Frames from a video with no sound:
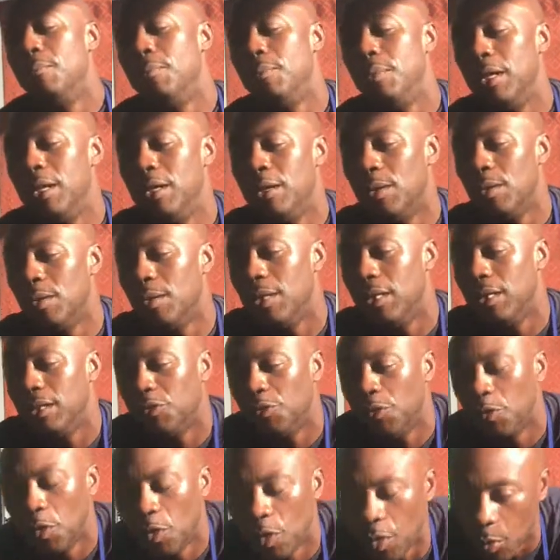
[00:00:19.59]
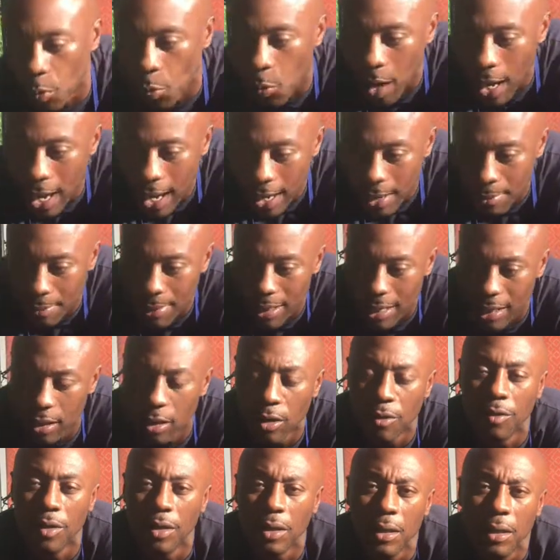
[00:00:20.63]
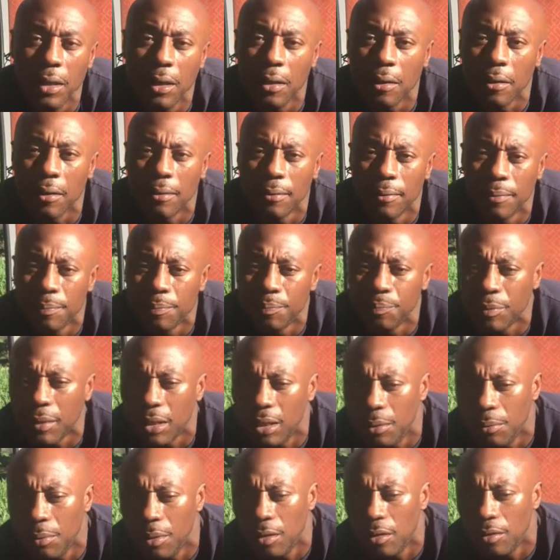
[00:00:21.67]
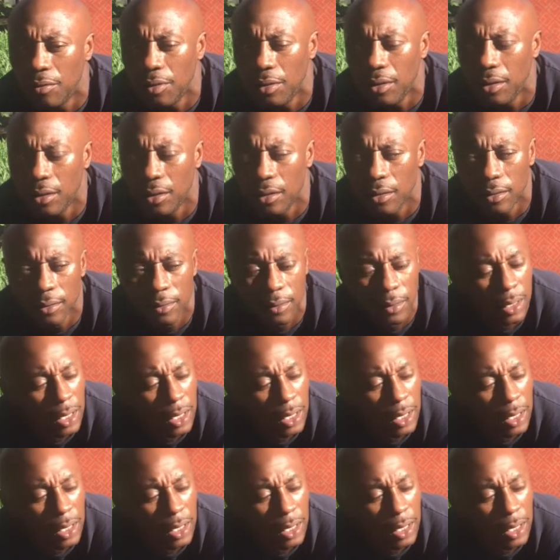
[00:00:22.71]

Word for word: Been doing this for a while, man, over a year. A little bit over a year.